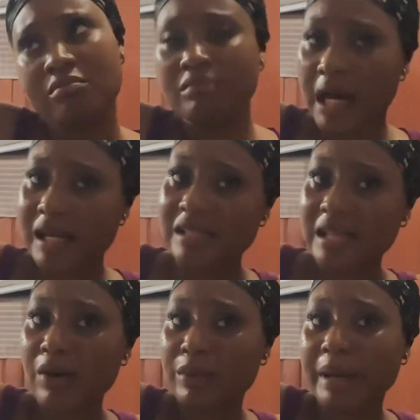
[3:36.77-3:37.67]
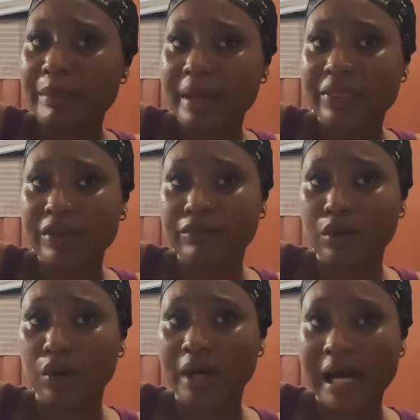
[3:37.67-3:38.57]
I can start with my birthday
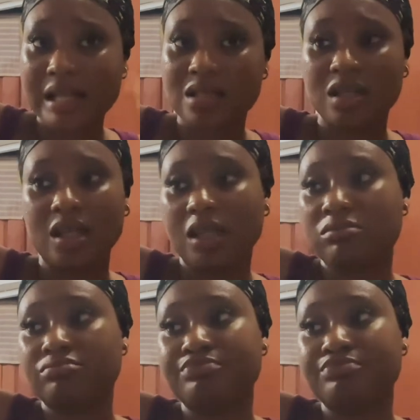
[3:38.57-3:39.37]
vlog as a